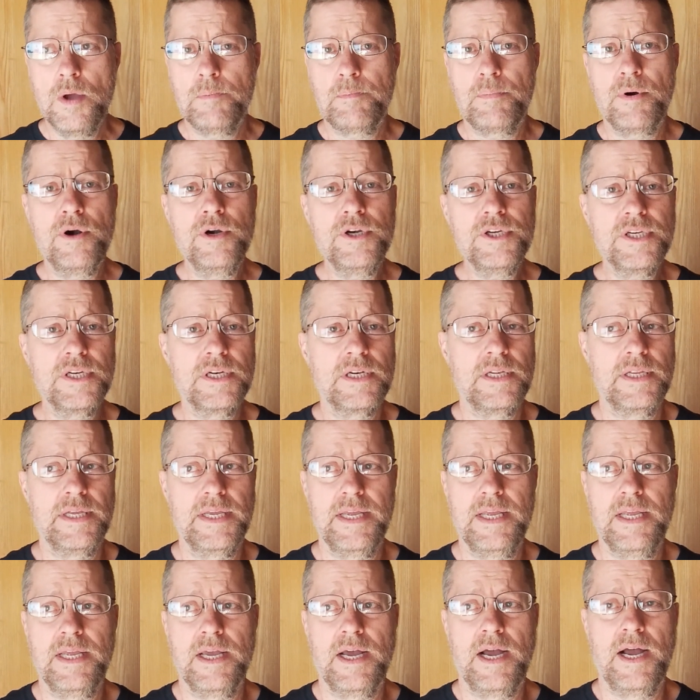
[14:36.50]

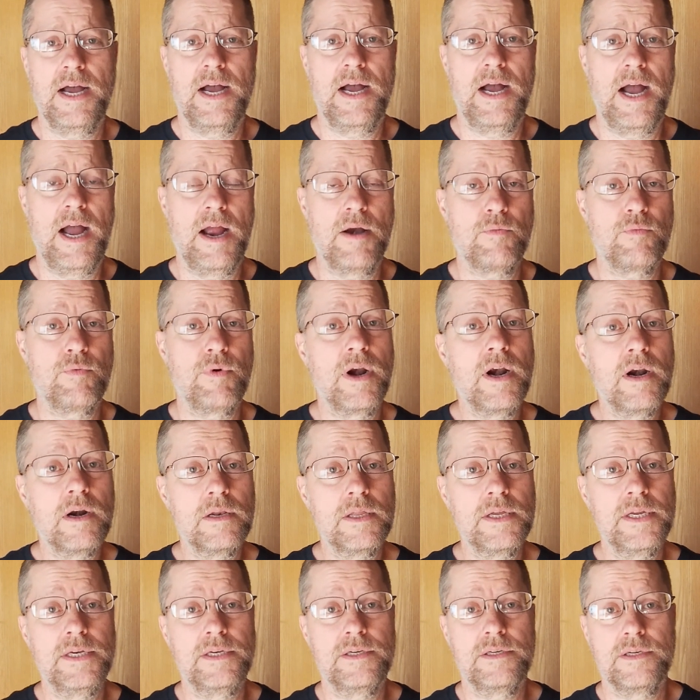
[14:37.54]
Personally, I
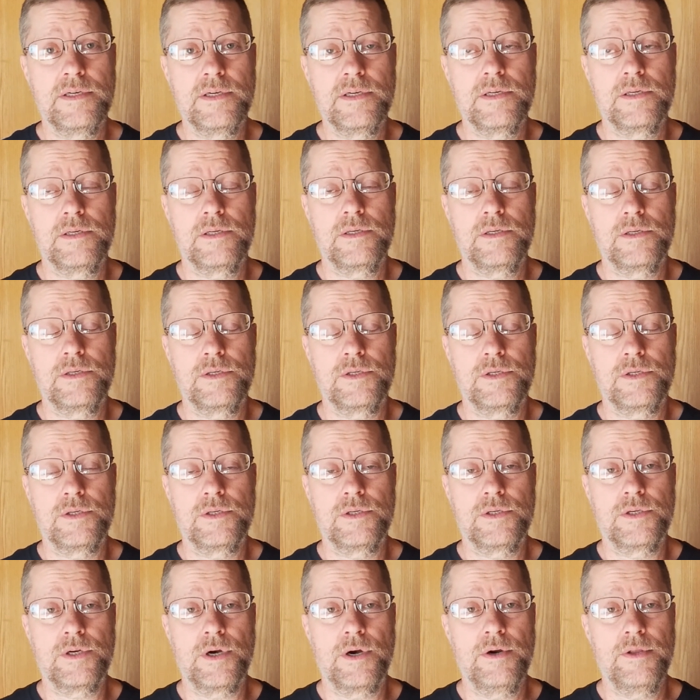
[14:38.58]
rarely
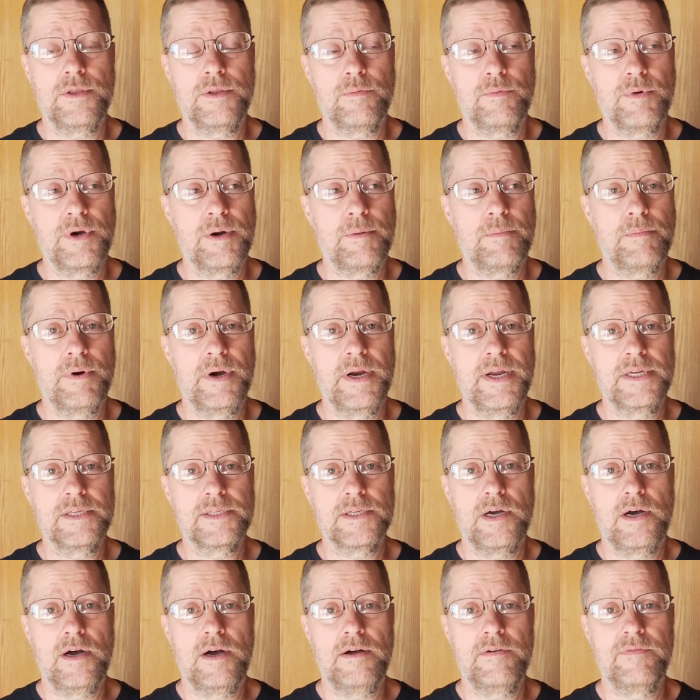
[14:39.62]
turn the rear brakes
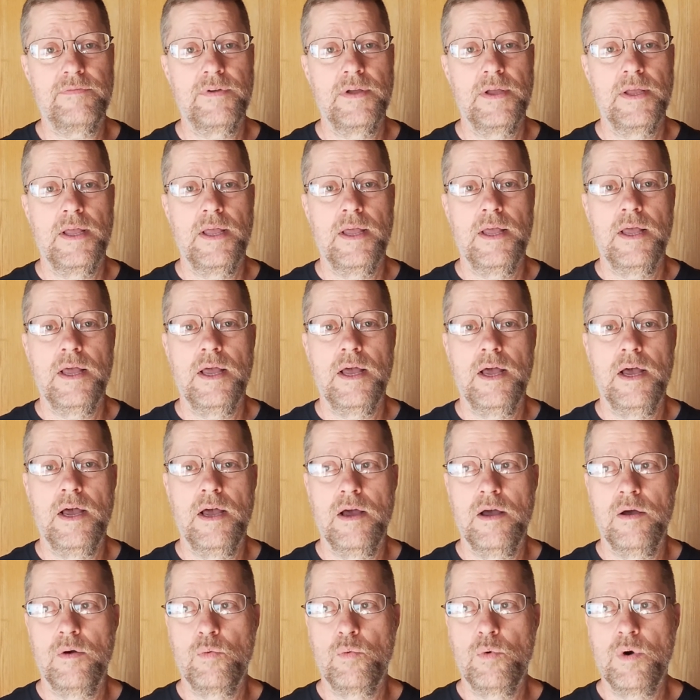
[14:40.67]
off.
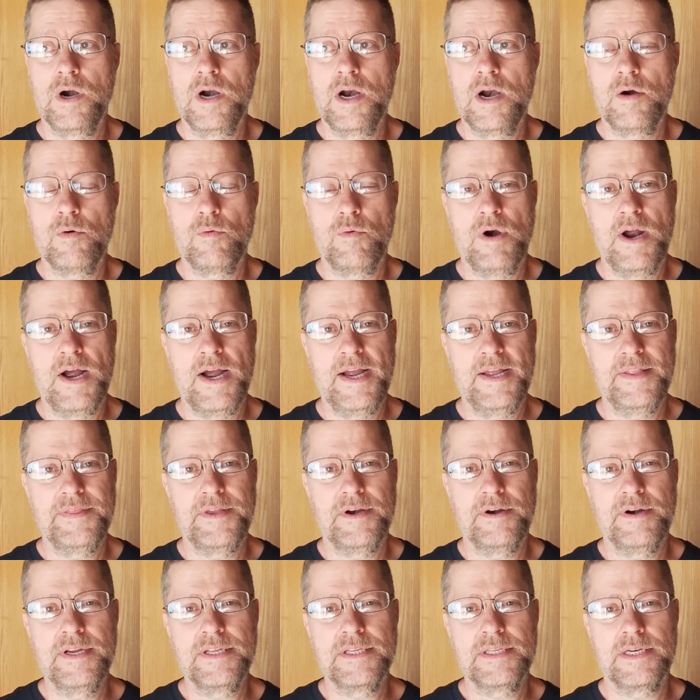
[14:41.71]
Where I ride,
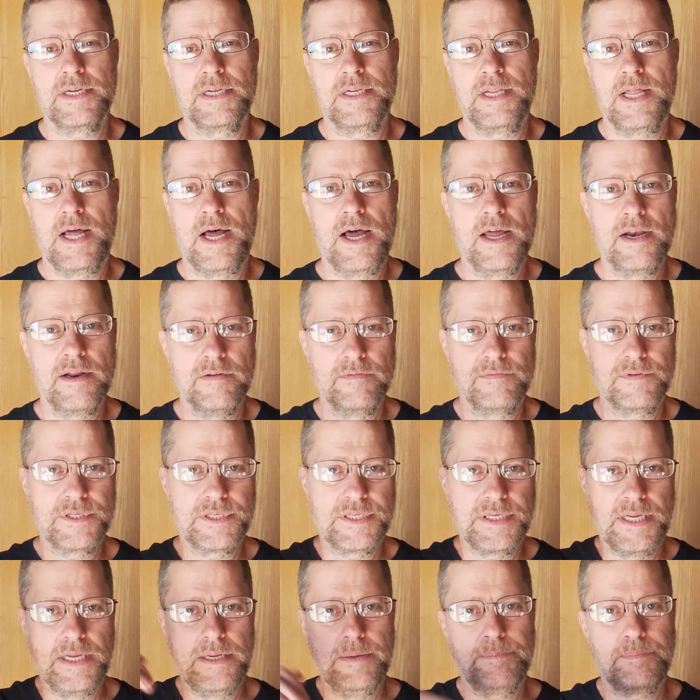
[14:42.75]
there isn't a lot of
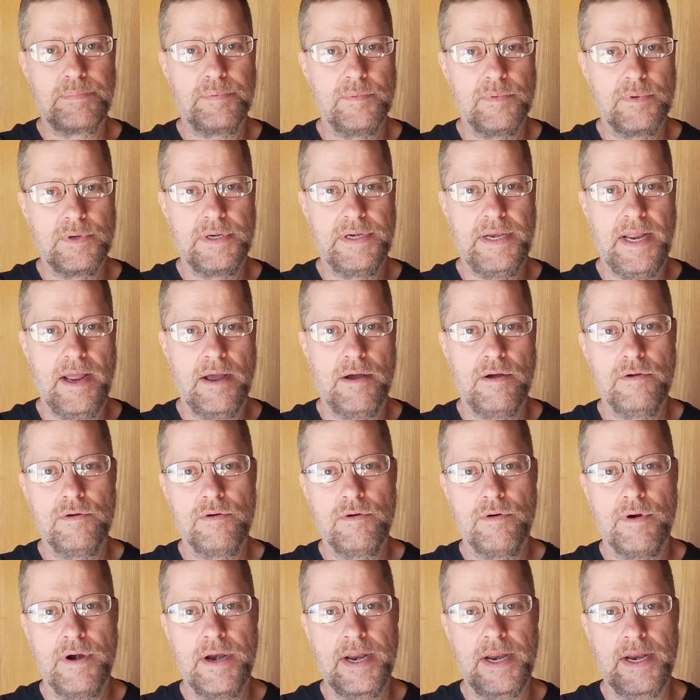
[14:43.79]
steep
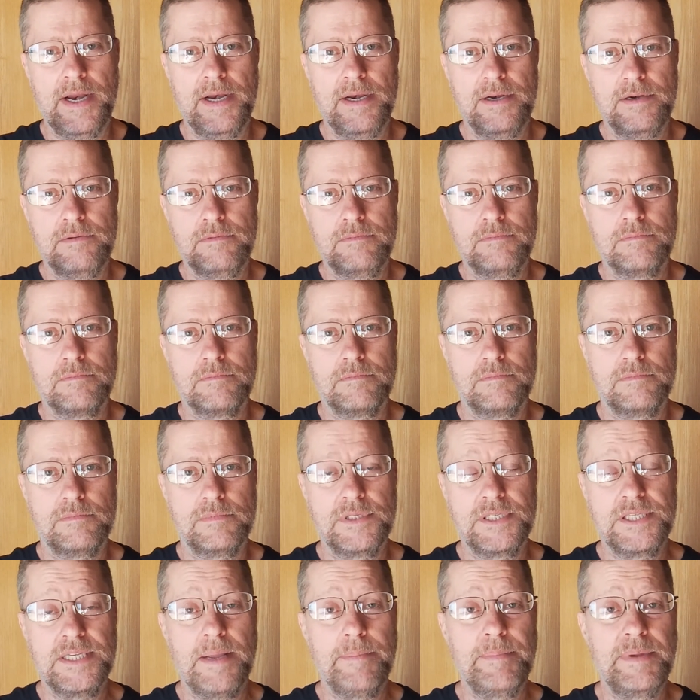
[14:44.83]
downgrade
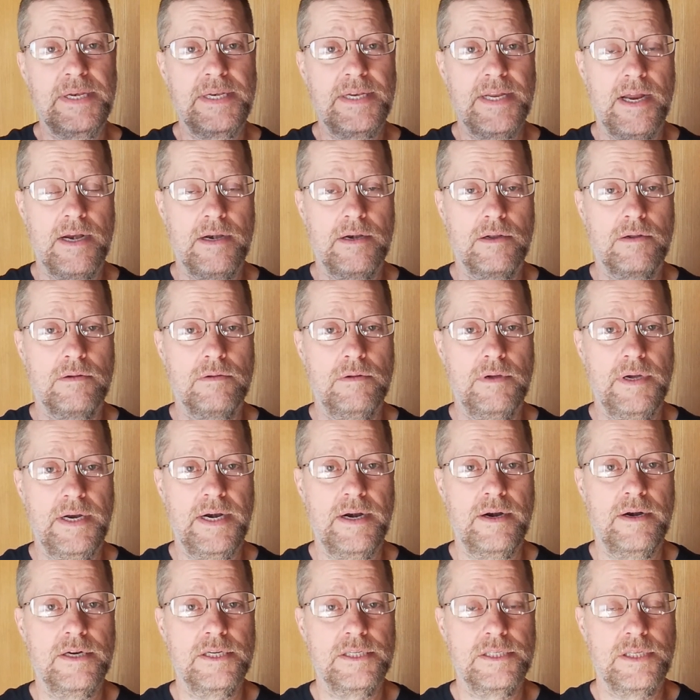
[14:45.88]
semi-technical
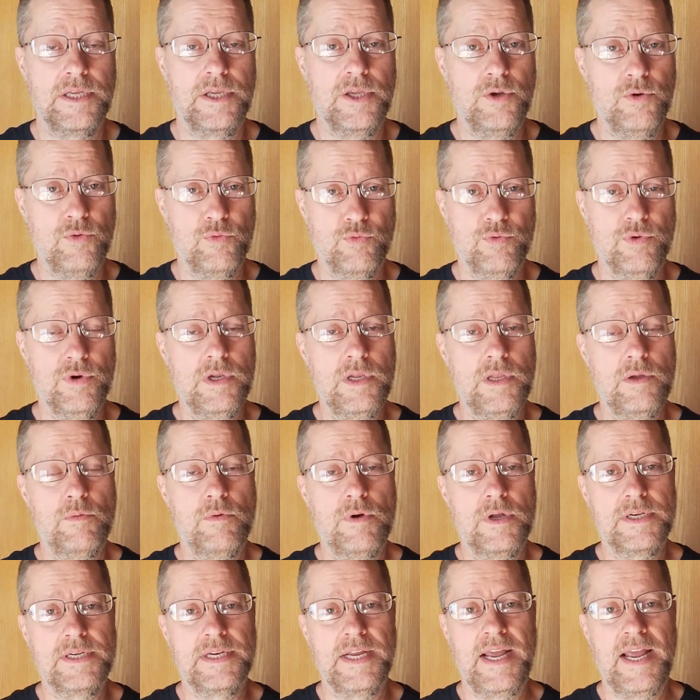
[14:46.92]
areas that you really
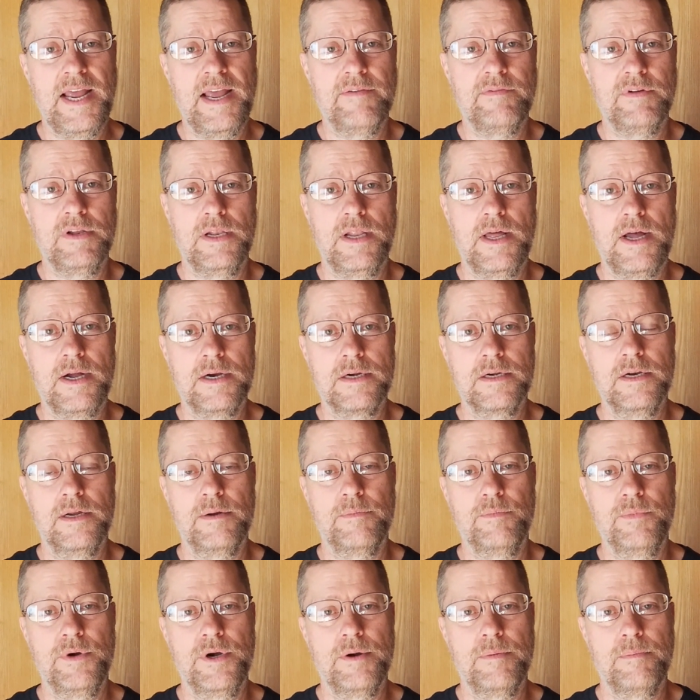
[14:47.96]
want to have a locked up
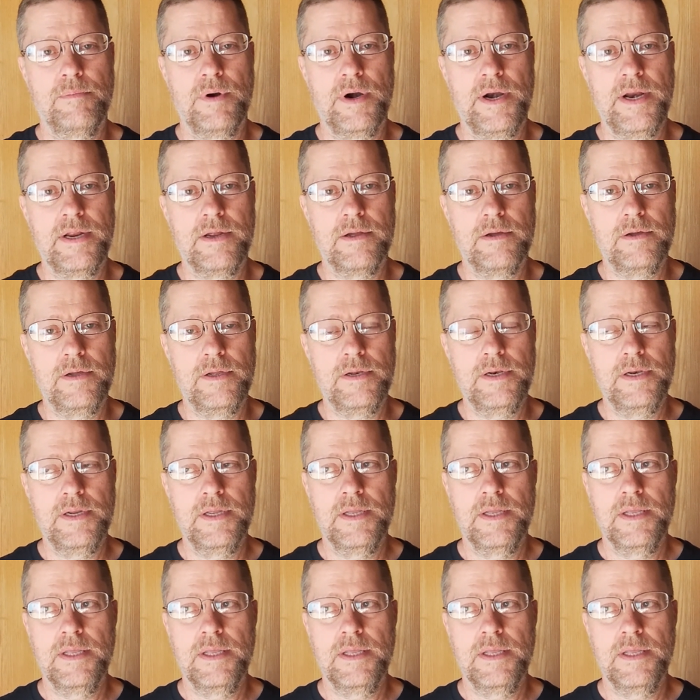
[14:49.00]
rear brake on,